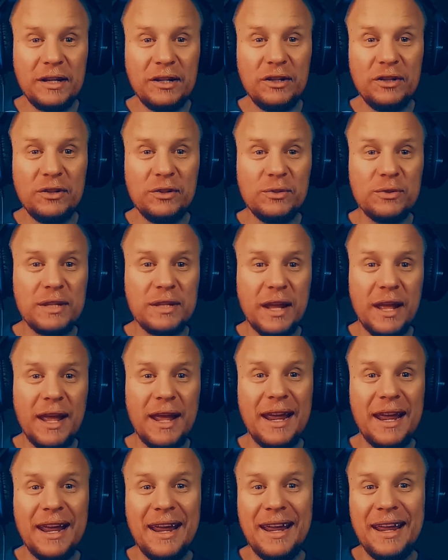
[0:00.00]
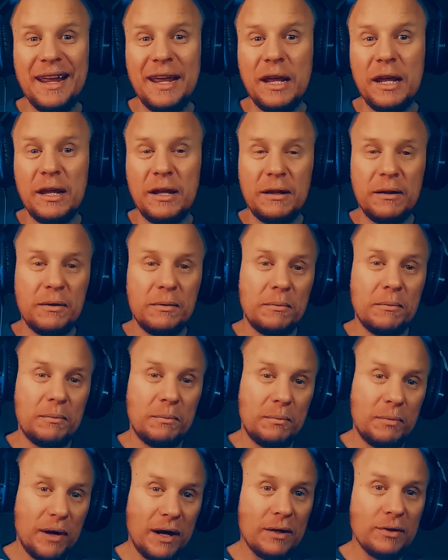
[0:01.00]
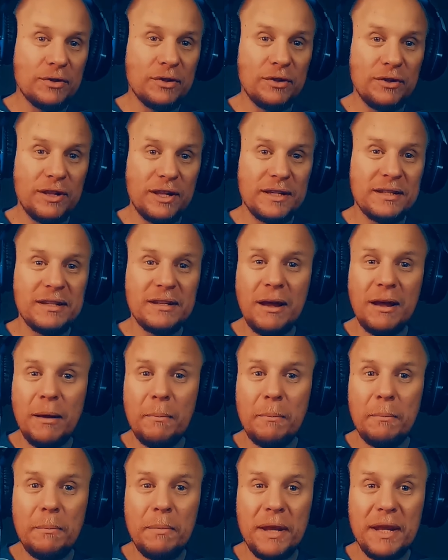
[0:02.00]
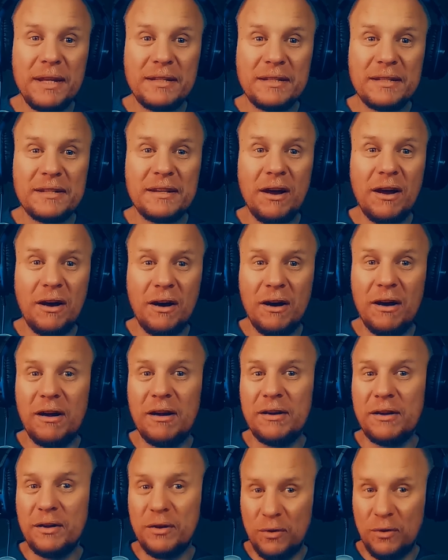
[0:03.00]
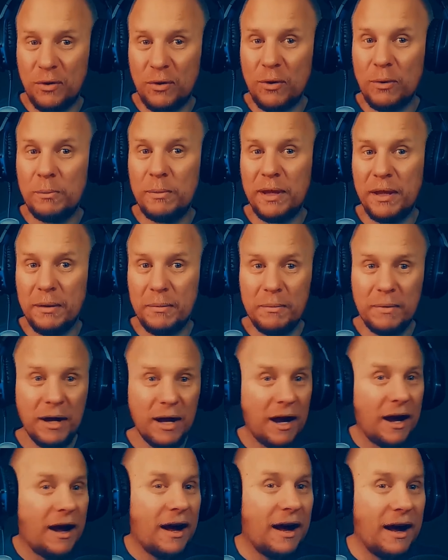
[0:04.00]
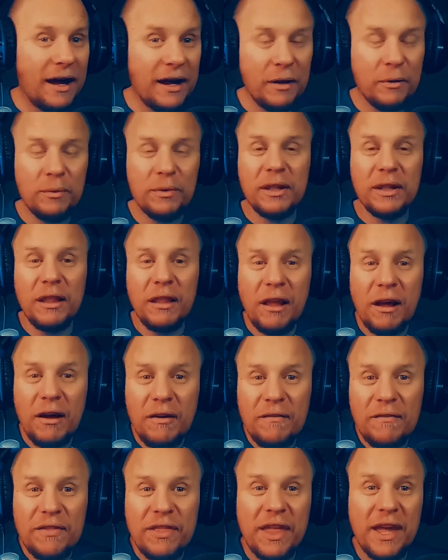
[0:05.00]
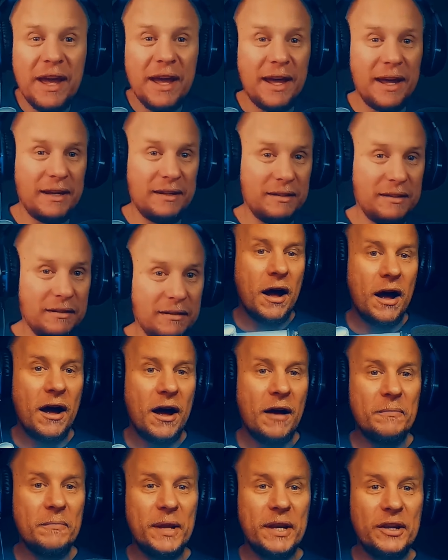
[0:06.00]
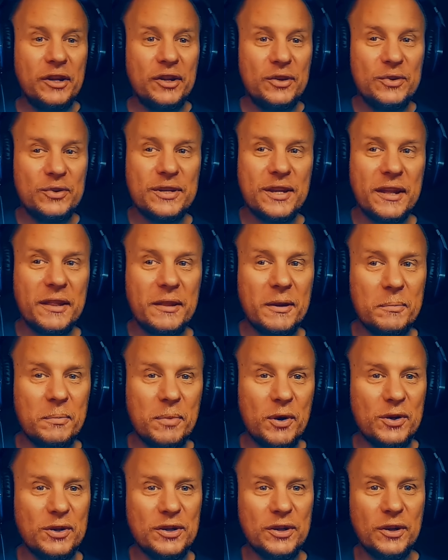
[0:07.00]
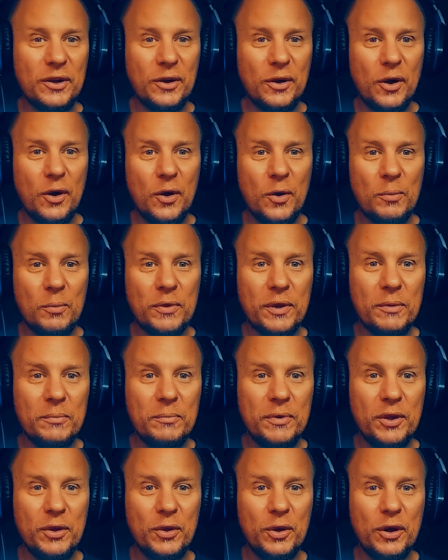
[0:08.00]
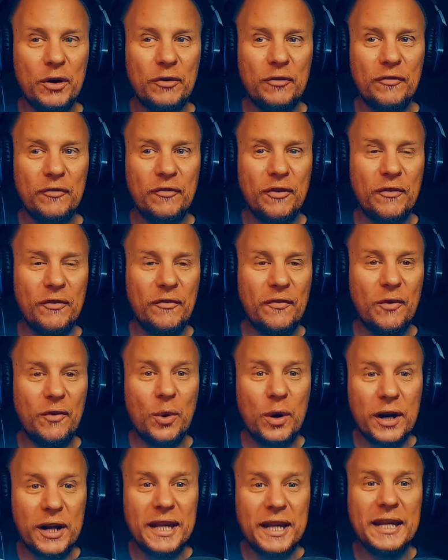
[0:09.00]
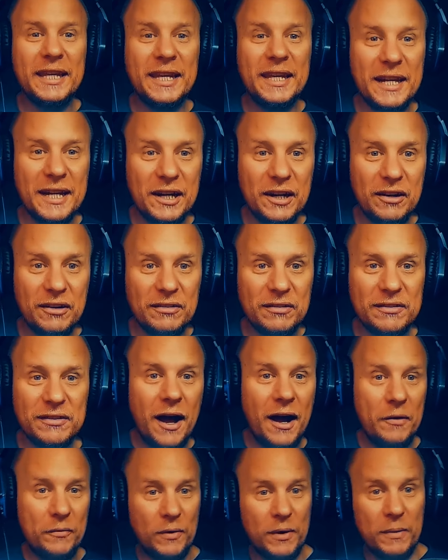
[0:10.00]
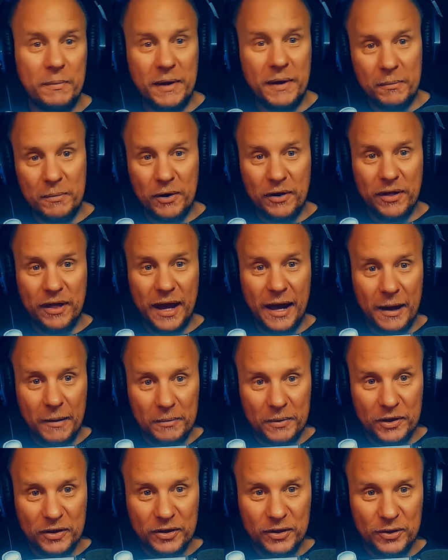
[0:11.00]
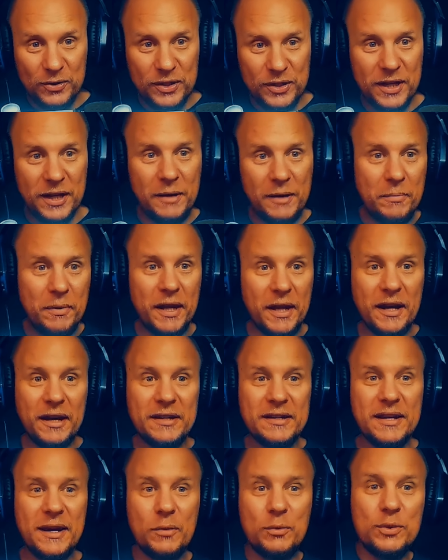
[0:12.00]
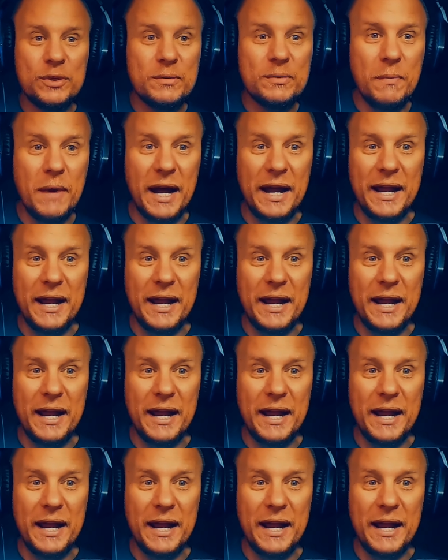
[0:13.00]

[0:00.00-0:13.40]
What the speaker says: use a browser that's not based on Chromium. I would love that. I've been using the personal home computer for 40 years. I remember the Apple IIc because that was my